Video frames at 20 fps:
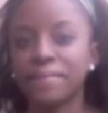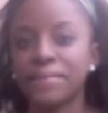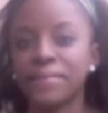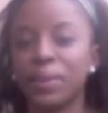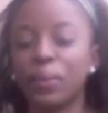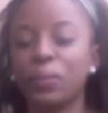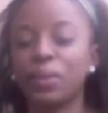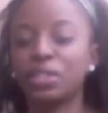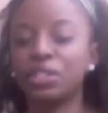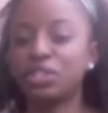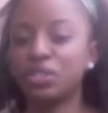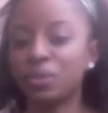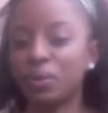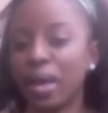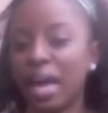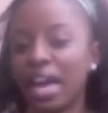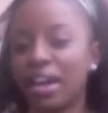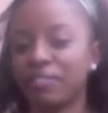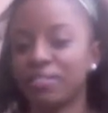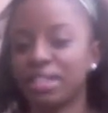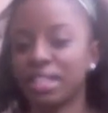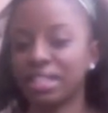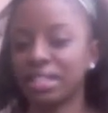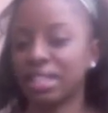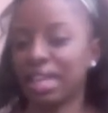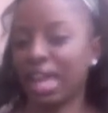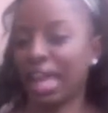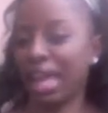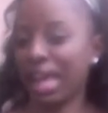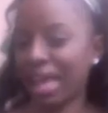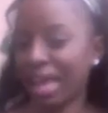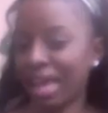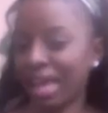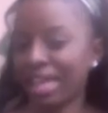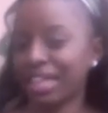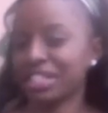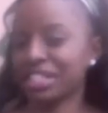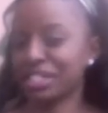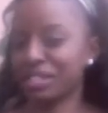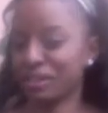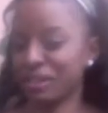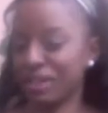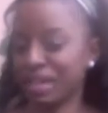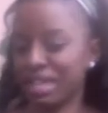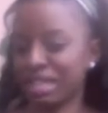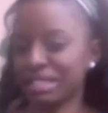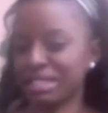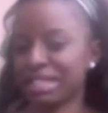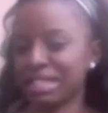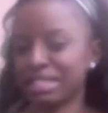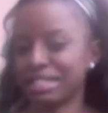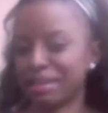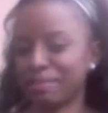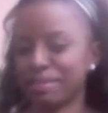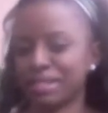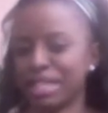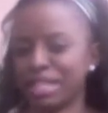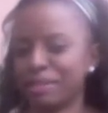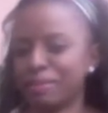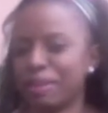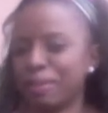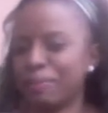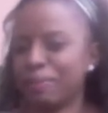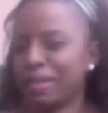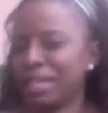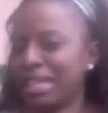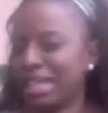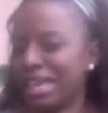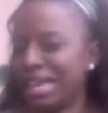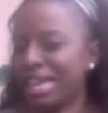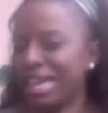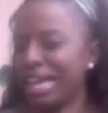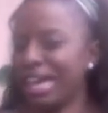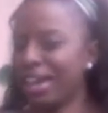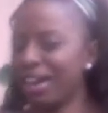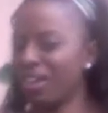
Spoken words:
but we do have this eh to us that sometimes people are like,